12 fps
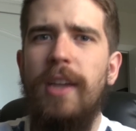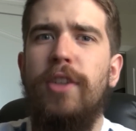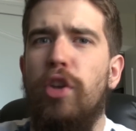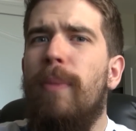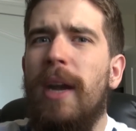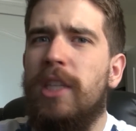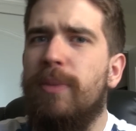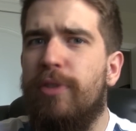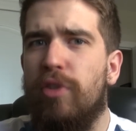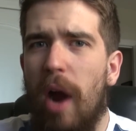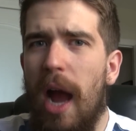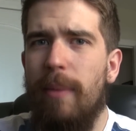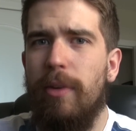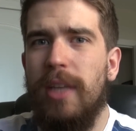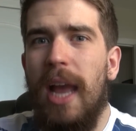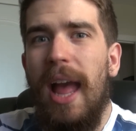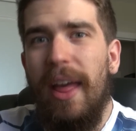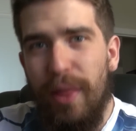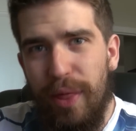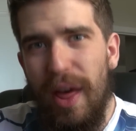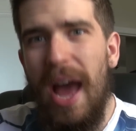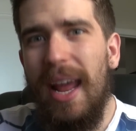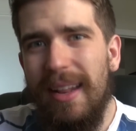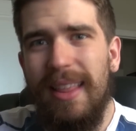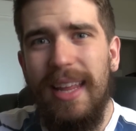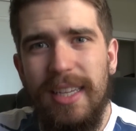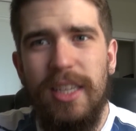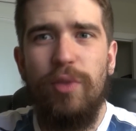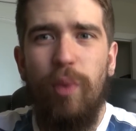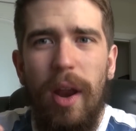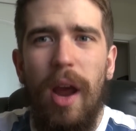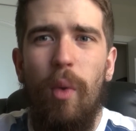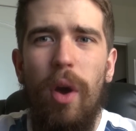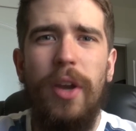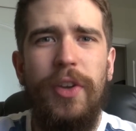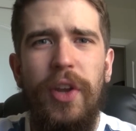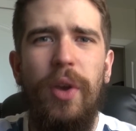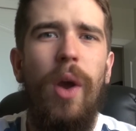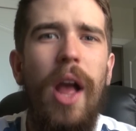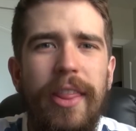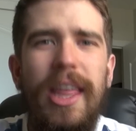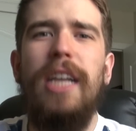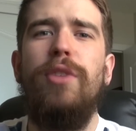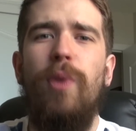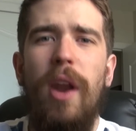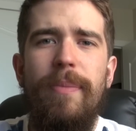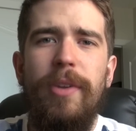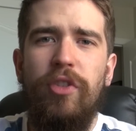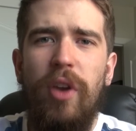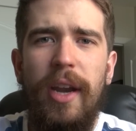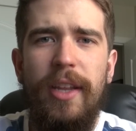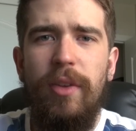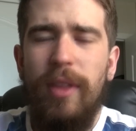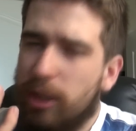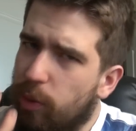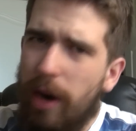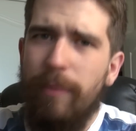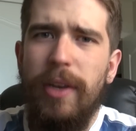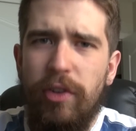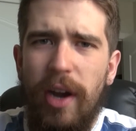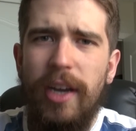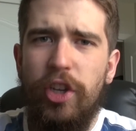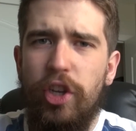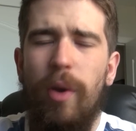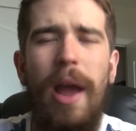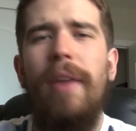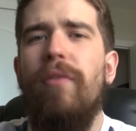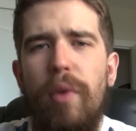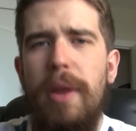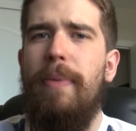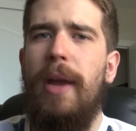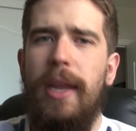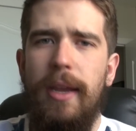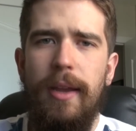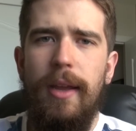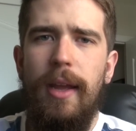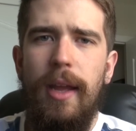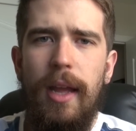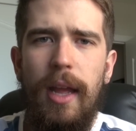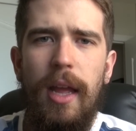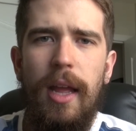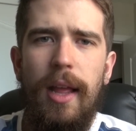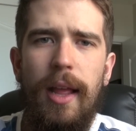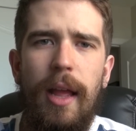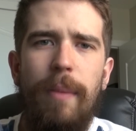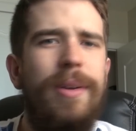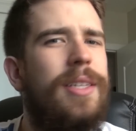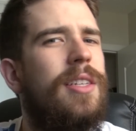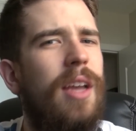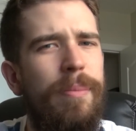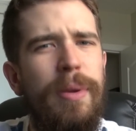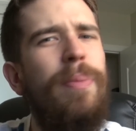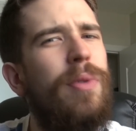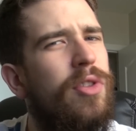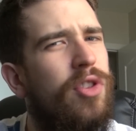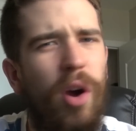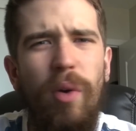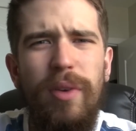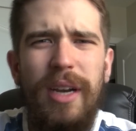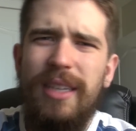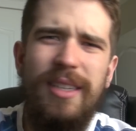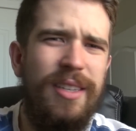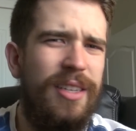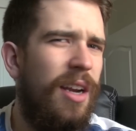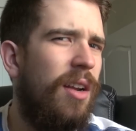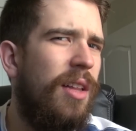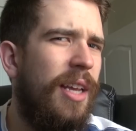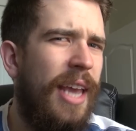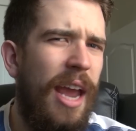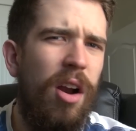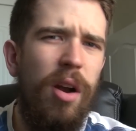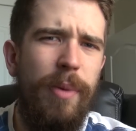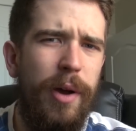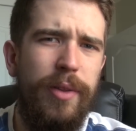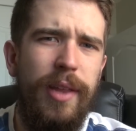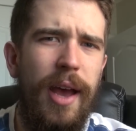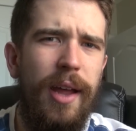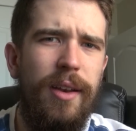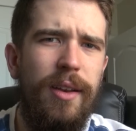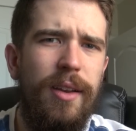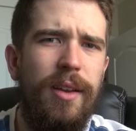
to my subscribers that this is what I want to do. That's what I've been trying to do. That's what I've been trying to show everybody. But some people don't necessarily care about that.